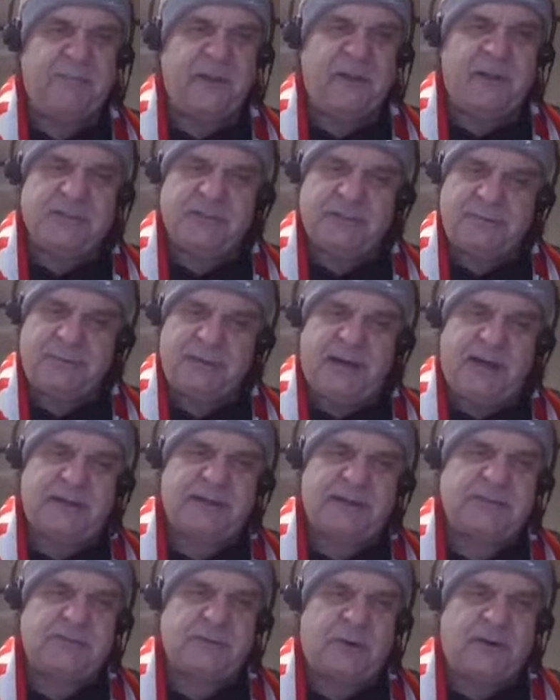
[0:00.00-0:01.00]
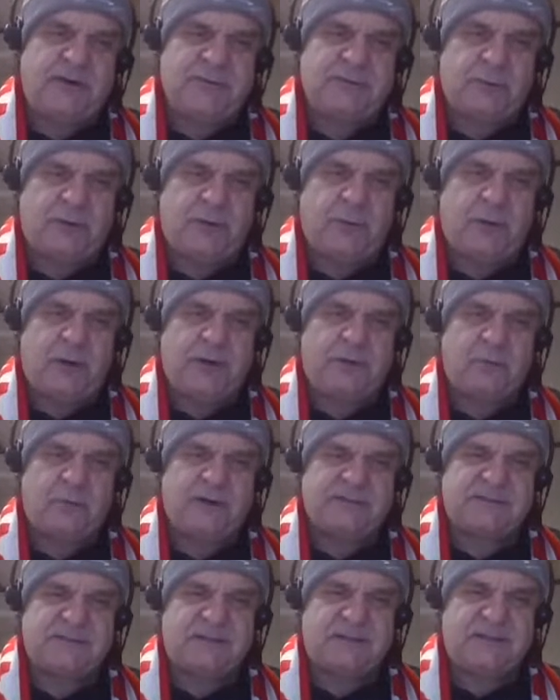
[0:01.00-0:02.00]
To be honest, 2021
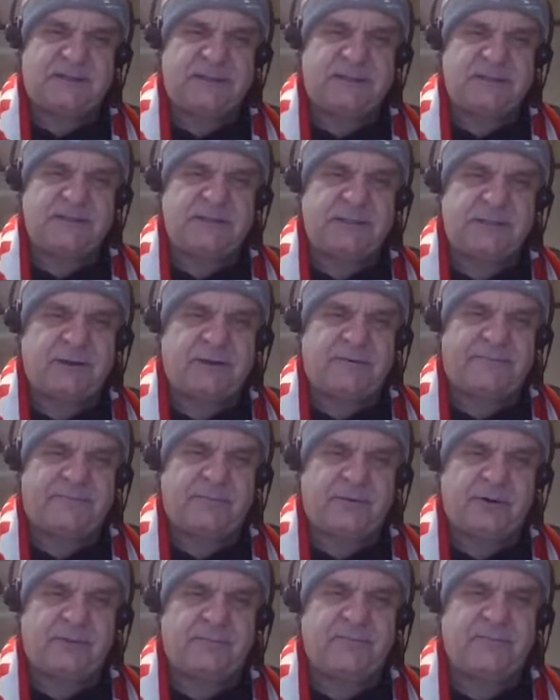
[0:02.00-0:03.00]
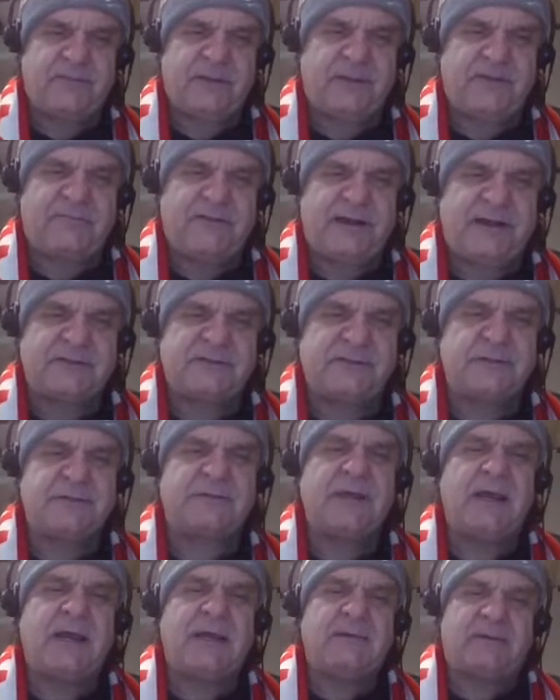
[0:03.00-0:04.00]
wasn't an easy year for the
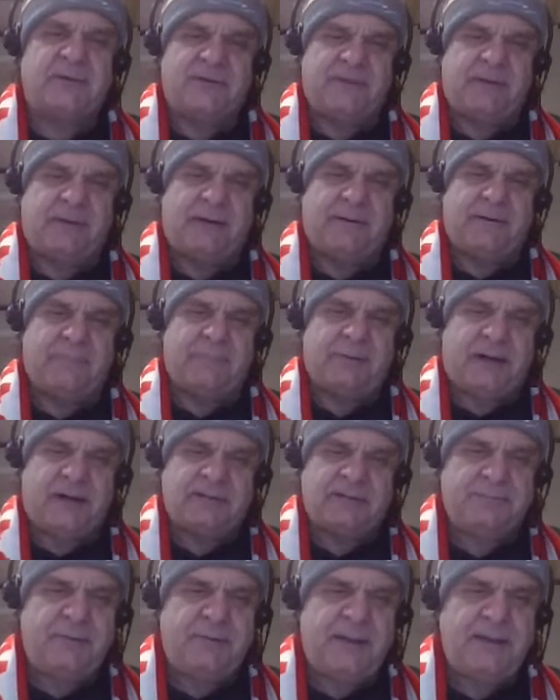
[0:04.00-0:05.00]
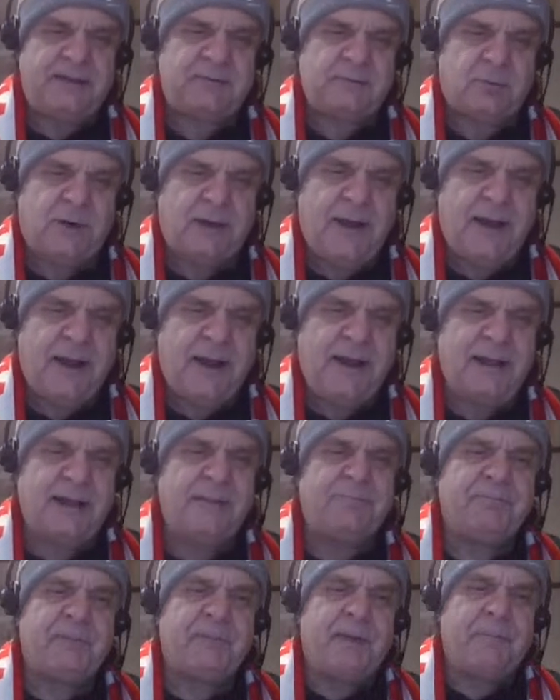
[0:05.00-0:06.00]
investors. The share price peaks were high,
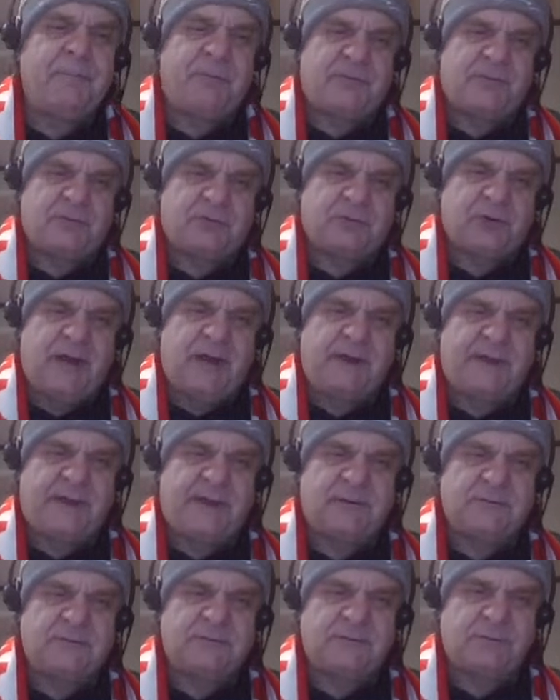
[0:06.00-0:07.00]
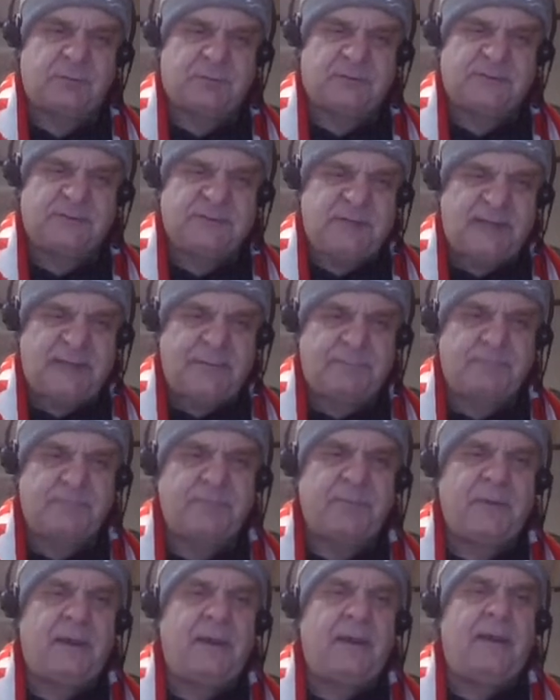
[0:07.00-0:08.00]
but the drawdowns were steep.
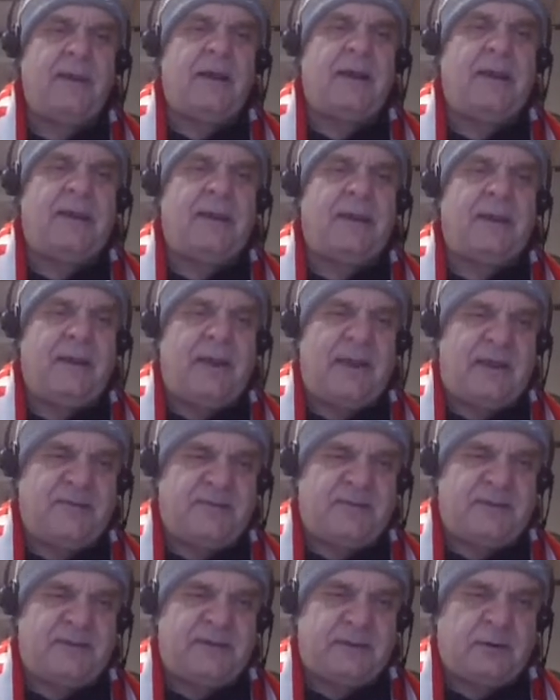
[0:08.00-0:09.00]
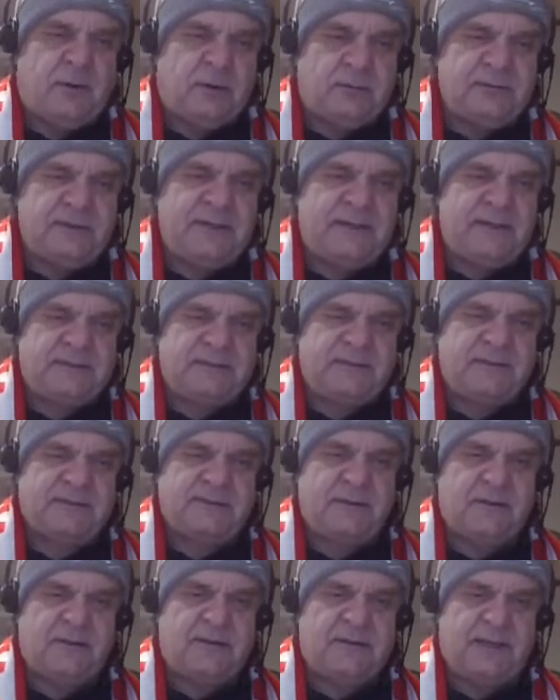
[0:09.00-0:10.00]
And the only
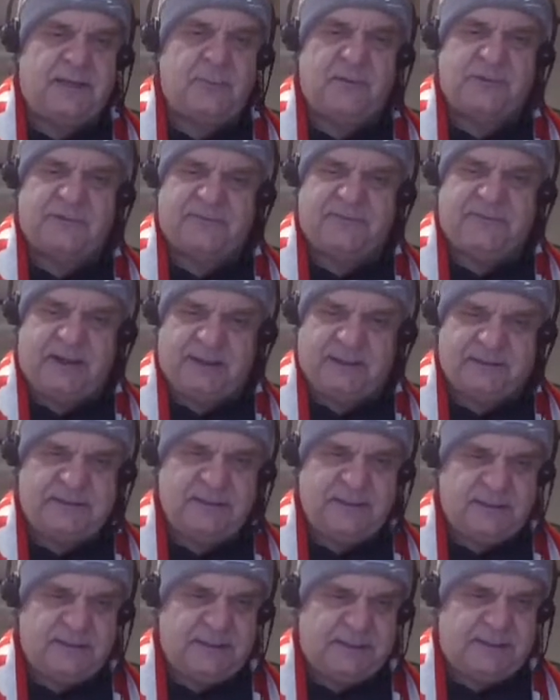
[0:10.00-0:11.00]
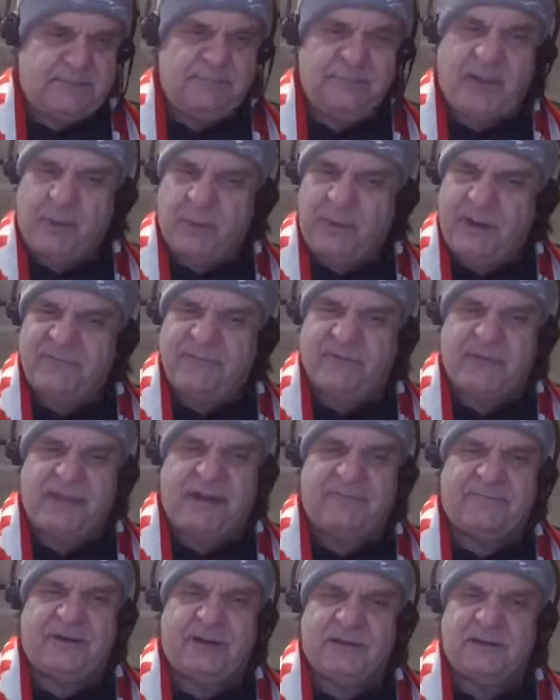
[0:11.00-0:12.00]
consistent thing was volatility. However,
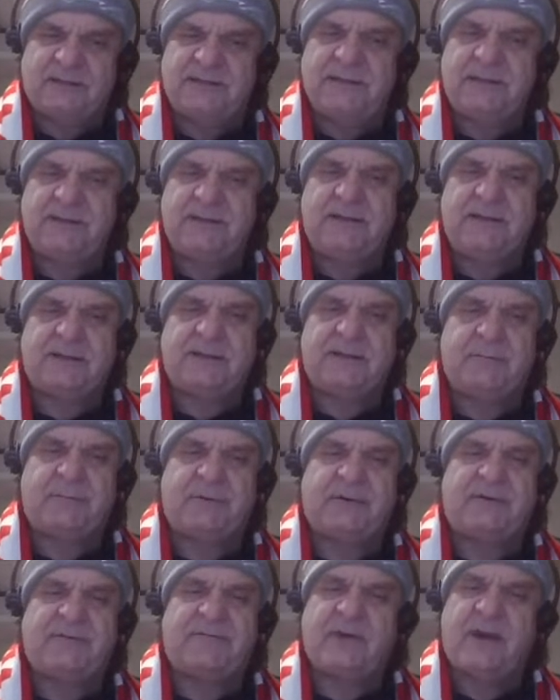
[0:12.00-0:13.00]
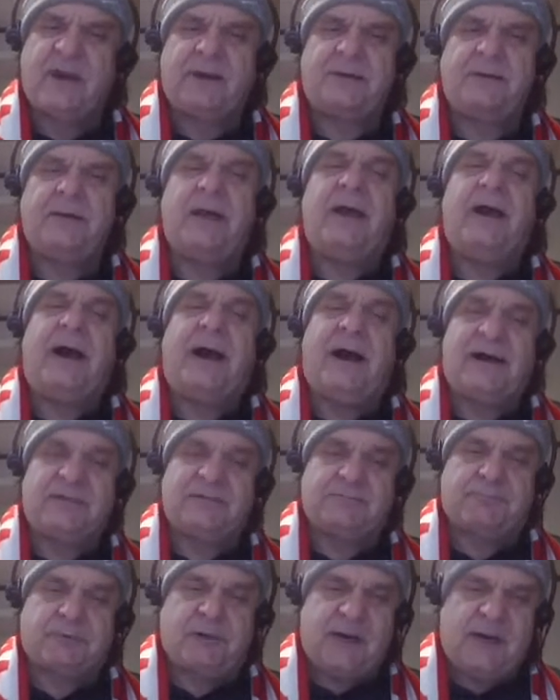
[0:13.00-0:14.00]
that volatility can be your friend,
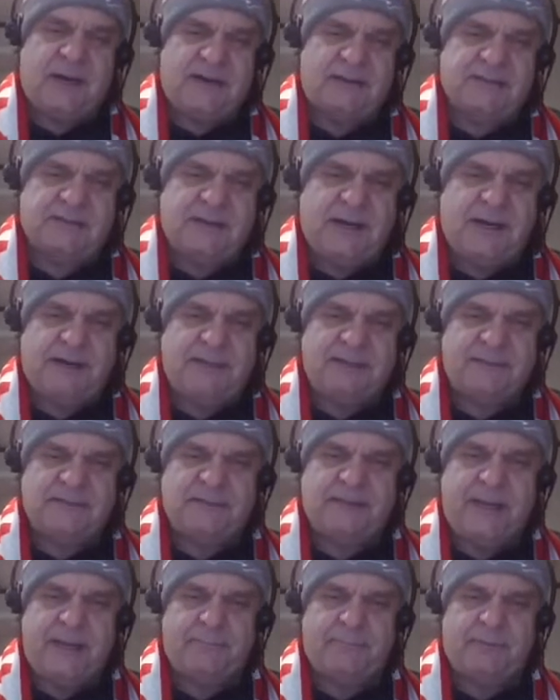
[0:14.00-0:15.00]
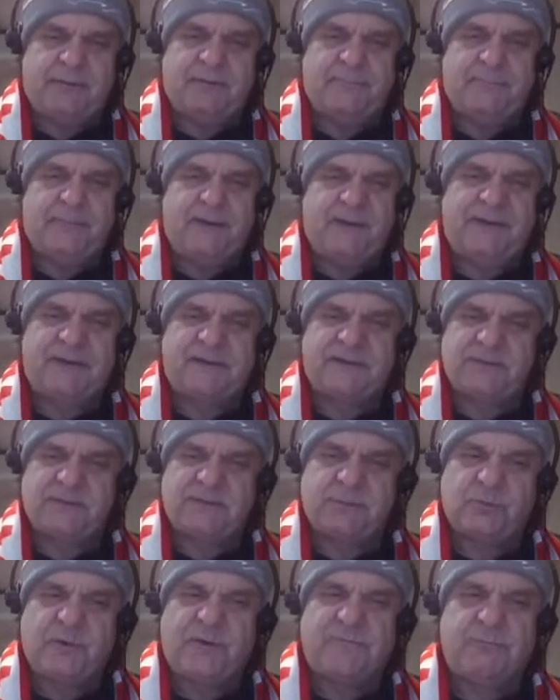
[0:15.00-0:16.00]
as PROG stock is capable of making
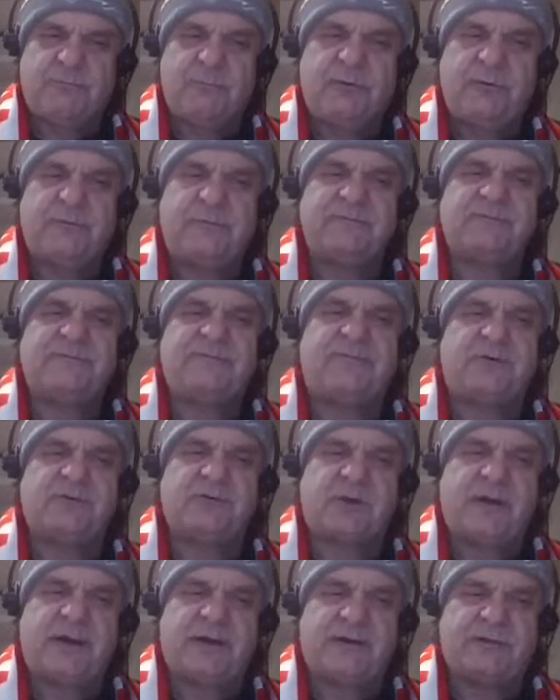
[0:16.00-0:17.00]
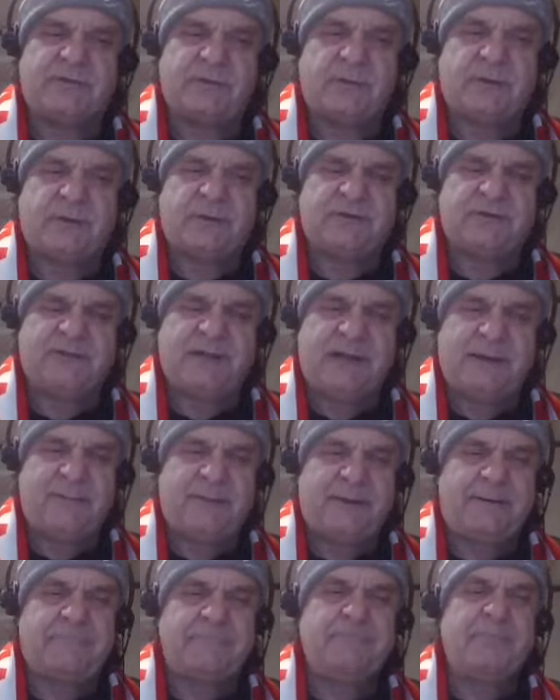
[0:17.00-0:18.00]
swift moves for traders with good
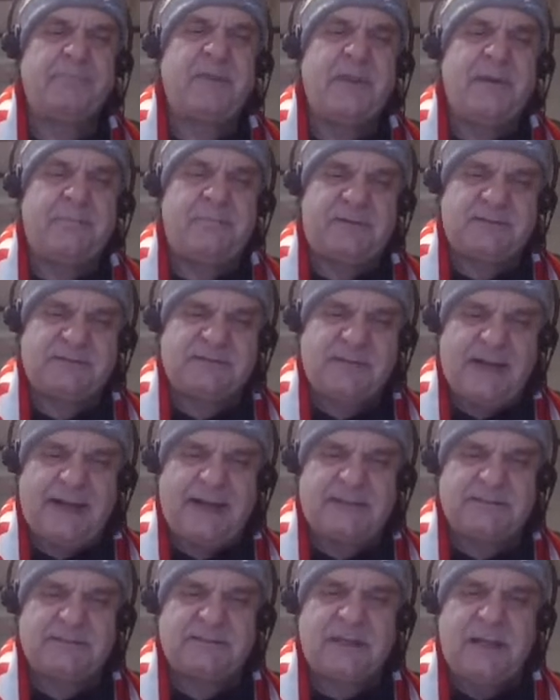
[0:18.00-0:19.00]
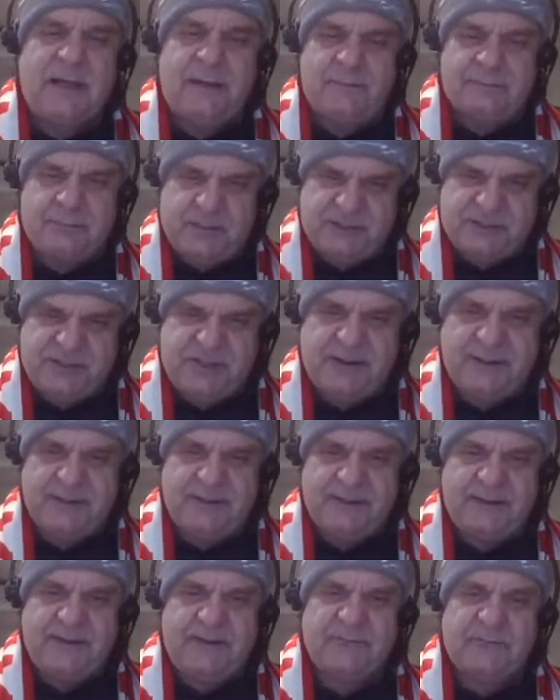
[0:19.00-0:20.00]
timing. Besides,
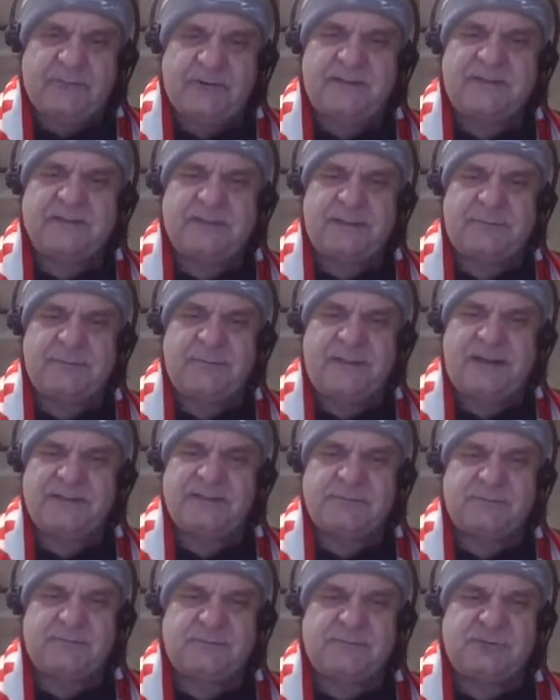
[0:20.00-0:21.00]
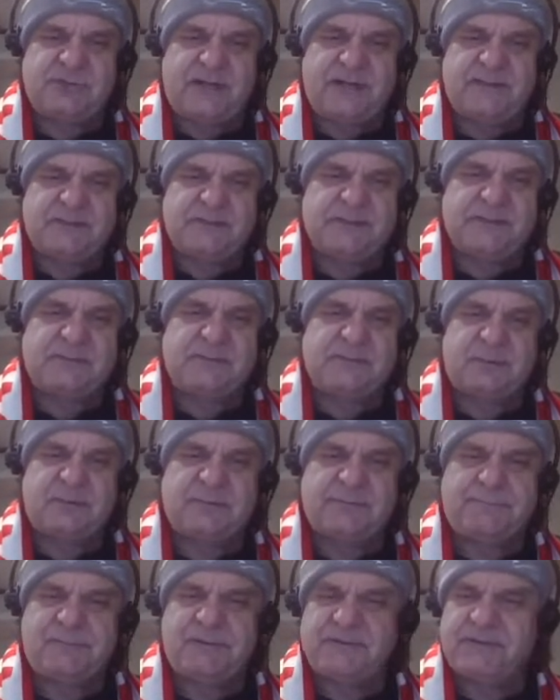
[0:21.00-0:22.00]
Progenity recently made some changes to
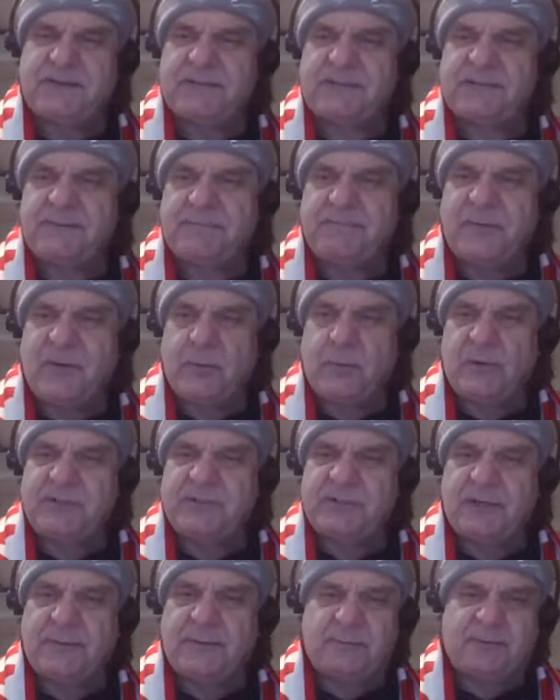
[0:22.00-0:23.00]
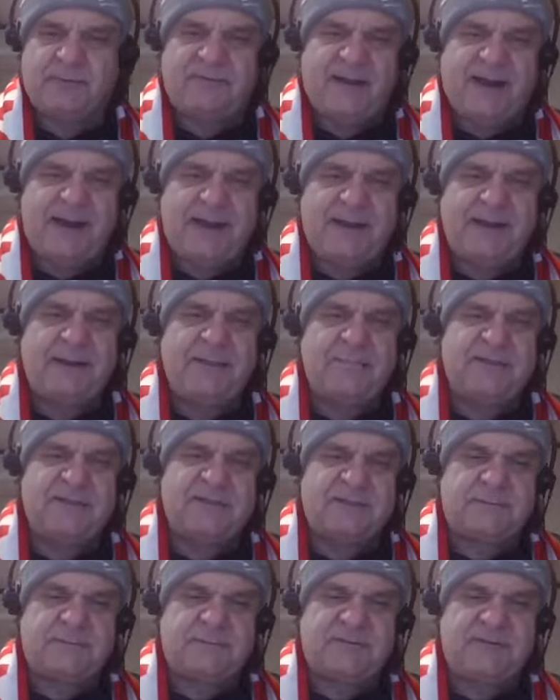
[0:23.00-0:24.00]
its business, which could provide
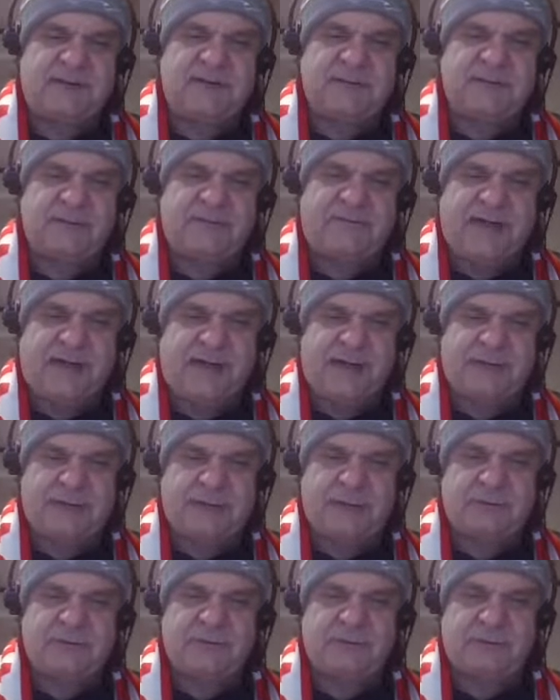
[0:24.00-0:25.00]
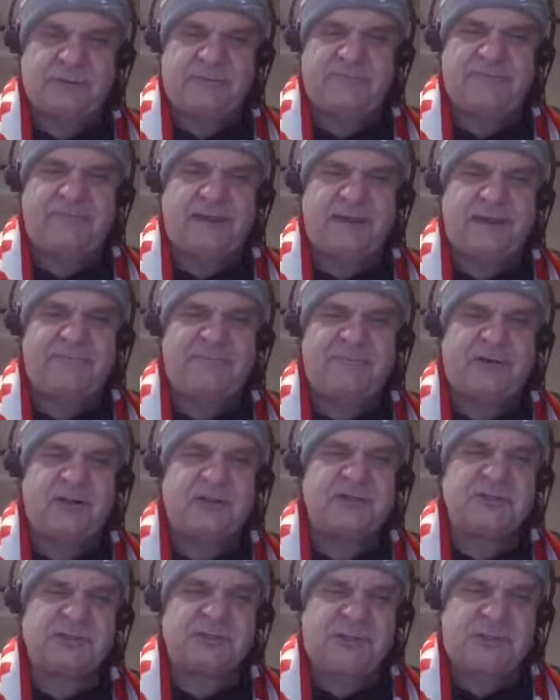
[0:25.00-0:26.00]
substantial value to
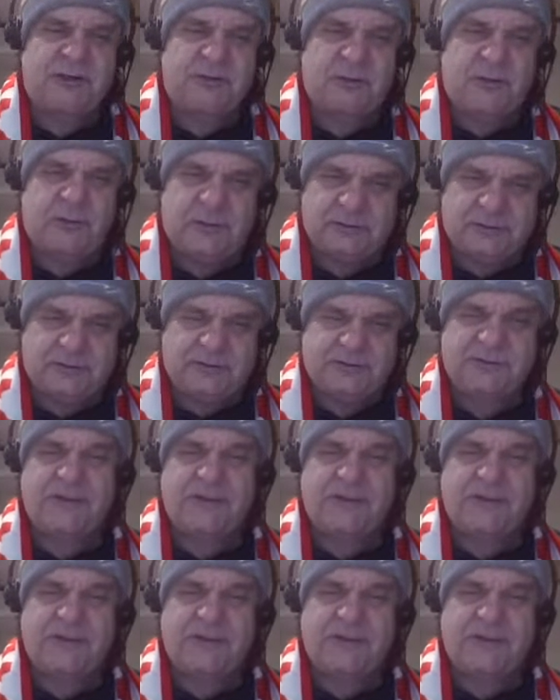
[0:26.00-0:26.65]
faithful shareholders.